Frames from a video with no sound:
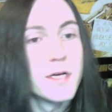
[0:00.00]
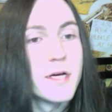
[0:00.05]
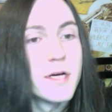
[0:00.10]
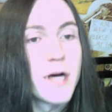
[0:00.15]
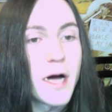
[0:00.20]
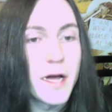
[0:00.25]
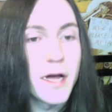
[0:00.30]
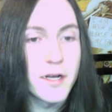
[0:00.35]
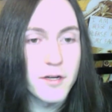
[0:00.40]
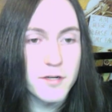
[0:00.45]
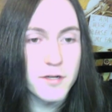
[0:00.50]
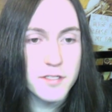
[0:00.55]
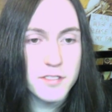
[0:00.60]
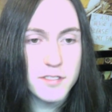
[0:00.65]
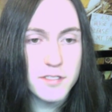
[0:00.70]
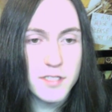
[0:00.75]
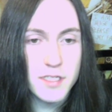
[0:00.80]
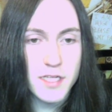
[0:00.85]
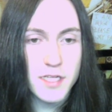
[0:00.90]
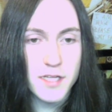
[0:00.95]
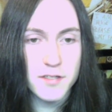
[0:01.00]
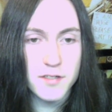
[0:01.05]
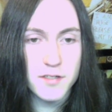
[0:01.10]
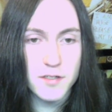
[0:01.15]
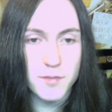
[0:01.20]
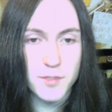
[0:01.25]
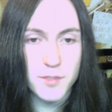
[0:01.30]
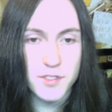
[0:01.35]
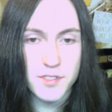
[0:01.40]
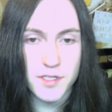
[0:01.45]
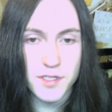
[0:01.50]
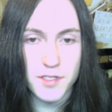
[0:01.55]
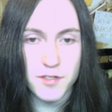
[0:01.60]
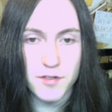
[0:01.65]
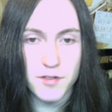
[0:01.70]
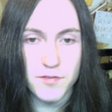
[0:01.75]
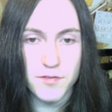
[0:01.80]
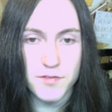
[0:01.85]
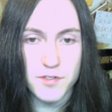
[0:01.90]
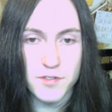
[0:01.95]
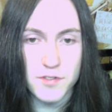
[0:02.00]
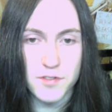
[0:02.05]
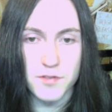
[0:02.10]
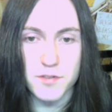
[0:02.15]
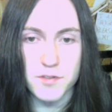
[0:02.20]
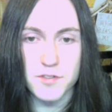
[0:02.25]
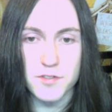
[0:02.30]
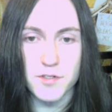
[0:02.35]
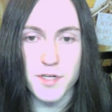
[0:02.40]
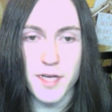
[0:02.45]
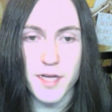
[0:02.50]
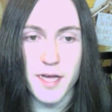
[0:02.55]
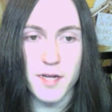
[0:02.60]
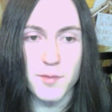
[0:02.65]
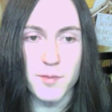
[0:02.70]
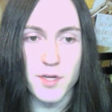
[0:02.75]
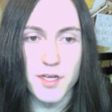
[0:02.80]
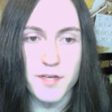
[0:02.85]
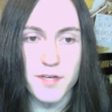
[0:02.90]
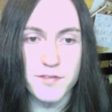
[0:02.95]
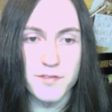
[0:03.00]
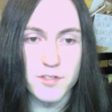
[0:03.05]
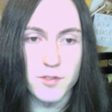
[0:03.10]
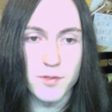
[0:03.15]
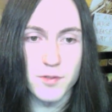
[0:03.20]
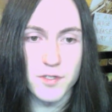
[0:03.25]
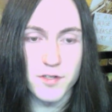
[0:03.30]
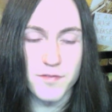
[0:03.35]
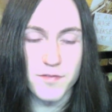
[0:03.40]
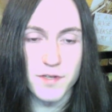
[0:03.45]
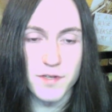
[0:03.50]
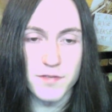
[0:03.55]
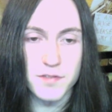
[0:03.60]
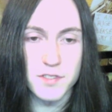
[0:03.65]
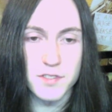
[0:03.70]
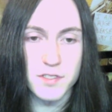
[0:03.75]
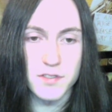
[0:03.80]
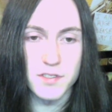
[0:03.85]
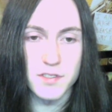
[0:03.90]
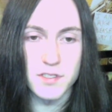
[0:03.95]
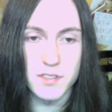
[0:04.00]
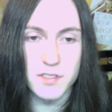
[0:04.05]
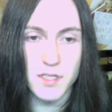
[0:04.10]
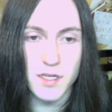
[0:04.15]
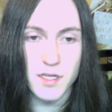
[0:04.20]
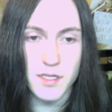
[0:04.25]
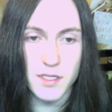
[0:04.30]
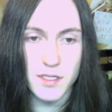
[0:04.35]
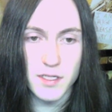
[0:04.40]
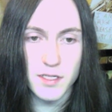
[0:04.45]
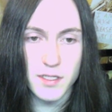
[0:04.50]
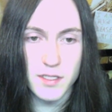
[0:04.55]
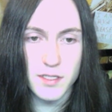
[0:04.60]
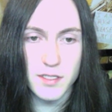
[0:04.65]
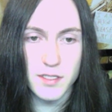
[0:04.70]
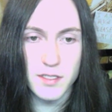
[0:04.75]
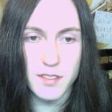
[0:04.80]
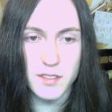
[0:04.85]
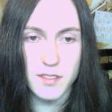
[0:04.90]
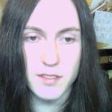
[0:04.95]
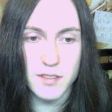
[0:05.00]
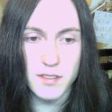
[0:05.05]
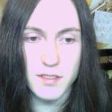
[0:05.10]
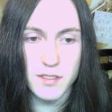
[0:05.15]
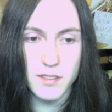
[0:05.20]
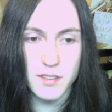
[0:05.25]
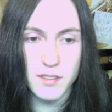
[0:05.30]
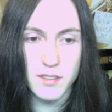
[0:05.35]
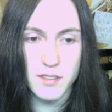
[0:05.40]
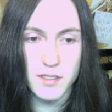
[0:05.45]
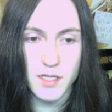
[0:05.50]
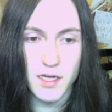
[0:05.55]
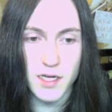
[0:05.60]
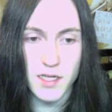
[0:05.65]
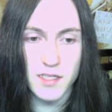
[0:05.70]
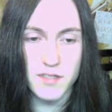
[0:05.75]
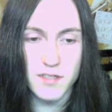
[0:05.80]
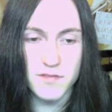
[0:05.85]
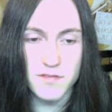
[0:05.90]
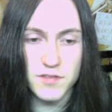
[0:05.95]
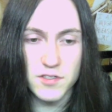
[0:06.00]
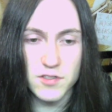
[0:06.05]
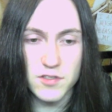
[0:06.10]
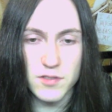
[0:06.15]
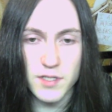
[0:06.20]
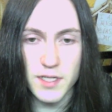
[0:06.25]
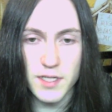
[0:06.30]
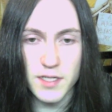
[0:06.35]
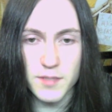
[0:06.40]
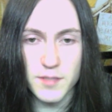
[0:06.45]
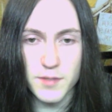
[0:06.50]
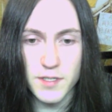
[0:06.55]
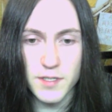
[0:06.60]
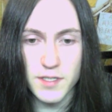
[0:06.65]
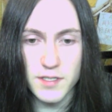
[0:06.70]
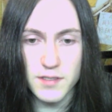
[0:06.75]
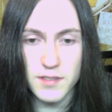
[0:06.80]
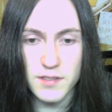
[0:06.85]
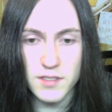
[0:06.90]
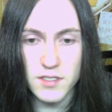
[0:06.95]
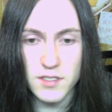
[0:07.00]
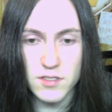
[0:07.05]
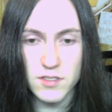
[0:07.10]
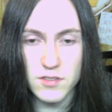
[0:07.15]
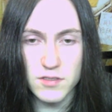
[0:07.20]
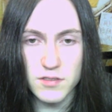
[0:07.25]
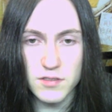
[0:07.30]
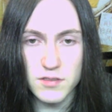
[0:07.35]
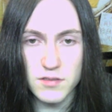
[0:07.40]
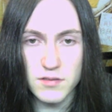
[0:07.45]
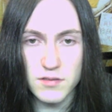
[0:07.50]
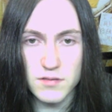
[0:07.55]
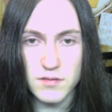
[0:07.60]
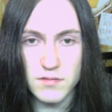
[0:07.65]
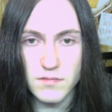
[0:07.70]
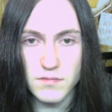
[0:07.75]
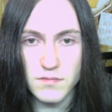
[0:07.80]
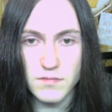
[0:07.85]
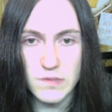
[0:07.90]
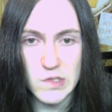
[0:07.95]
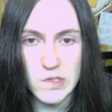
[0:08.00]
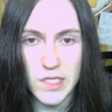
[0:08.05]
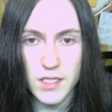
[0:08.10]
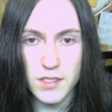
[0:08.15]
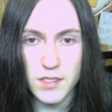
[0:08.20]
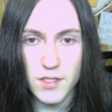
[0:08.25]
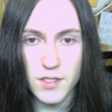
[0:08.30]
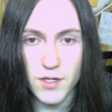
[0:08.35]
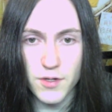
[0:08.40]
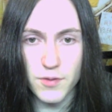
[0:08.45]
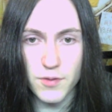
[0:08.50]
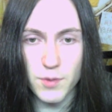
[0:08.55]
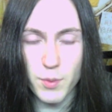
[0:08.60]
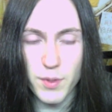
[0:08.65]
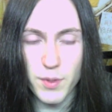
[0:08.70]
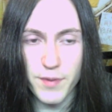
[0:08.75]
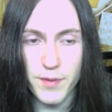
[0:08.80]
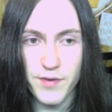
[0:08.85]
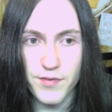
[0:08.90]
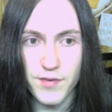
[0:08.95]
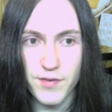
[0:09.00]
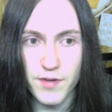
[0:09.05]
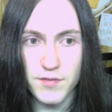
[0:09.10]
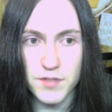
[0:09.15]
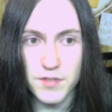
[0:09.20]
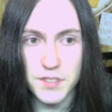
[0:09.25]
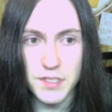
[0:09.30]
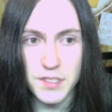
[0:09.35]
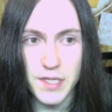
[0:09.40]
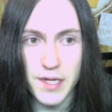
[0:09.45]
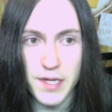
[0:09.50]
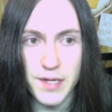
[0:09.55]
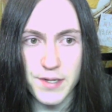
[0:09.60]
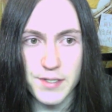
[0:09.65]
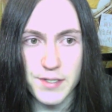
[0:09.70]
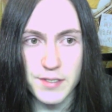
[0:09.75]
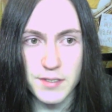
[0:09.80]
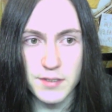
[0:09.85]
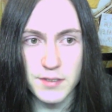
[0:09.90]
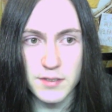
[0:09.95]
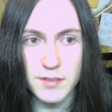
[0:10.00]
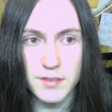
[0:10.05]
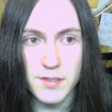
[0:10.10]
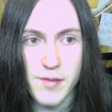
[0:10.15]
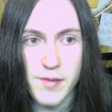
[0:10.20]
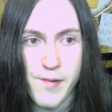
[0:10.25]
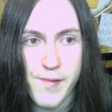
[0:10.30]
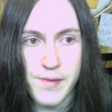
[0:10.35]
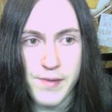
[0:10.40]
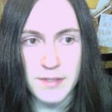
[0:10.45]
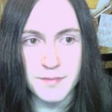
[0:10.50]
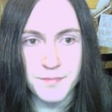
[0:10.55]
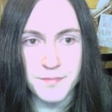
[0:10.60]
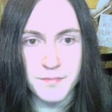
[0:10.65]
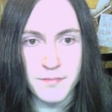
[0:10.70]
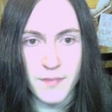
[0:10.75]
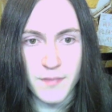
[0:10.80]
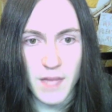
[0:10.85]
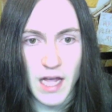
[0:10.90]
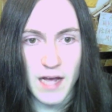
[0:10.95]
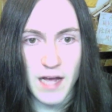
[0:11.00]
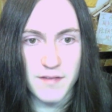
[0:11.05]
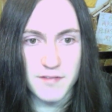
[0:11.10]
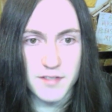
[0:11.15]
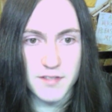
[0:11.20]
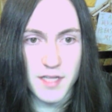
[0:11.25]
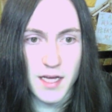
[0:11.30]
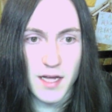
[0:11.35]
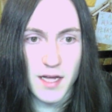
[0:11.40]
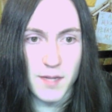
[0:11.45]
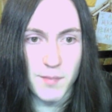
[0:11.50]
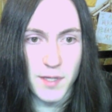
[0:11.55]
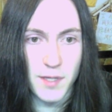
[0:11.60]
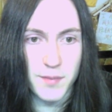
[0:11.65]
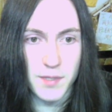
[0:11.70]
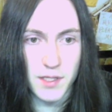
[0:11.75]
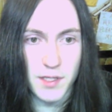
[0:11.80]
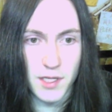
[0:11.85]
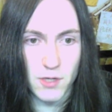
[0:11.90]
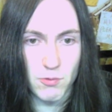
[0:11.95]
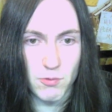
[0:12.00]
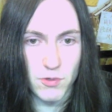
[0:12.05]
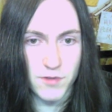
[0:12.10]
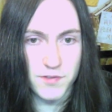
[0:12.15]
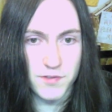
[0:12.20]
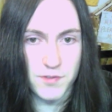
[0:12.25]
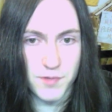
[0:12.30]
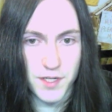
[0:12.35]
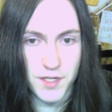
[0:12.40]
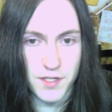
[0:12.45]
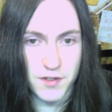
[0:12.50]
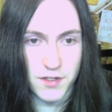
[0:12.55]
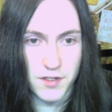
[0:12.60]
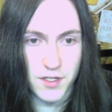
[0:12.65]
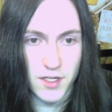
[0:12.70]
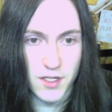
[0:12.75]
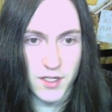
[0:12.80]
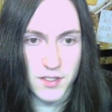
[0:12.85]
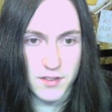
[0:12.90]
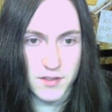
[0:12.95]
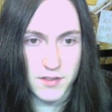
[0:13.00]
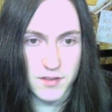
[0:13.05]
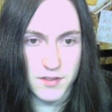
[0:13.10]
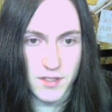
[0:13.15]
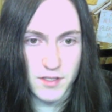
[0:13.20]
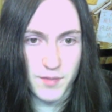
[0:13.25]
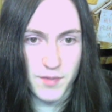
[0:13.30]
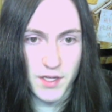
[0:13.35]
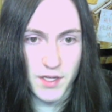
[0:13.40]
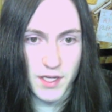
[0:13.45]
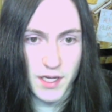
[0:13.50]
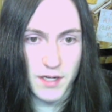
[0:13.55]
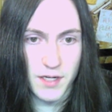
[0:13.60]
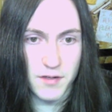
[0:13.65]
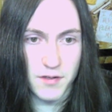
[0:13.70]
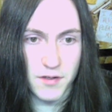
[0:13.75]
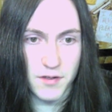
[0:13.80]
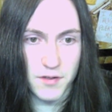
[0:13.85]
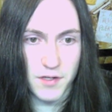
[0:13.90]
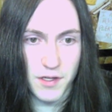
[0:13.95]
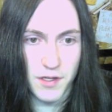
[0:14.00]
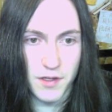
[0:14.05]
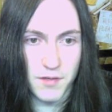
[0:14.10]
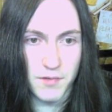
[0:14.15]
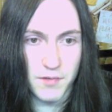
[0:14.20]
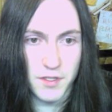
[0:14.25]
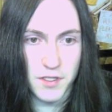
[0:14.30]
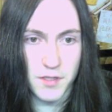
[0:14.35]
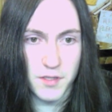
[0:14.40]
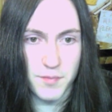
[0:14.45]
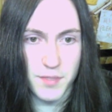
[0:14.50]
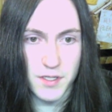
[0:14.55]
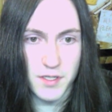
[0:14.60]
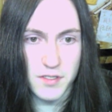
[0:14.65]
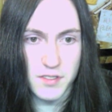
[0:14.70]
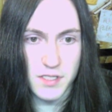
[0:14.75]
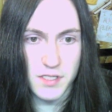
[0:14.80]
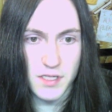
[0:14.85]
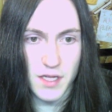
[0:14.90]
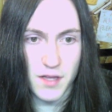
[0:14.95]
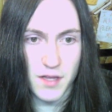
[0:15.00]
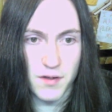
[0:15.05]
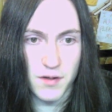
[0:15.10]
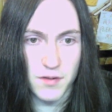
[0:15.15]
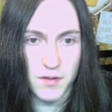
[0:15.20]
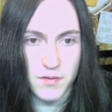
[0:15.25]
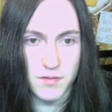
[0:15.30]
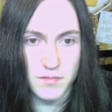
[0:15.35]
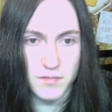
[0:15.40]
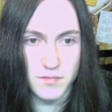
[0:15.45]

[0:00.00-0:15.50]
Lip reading: I noticed the Death Note music in your reviews. Do you enjoy anime? If so, what are your favorite series? I kind of enjoy anime-ish. Death Note would be my favorite, and after that, maybe like Wolf's Rain or Gaunt's or something. I don't know. Nothing really compares to Death Note.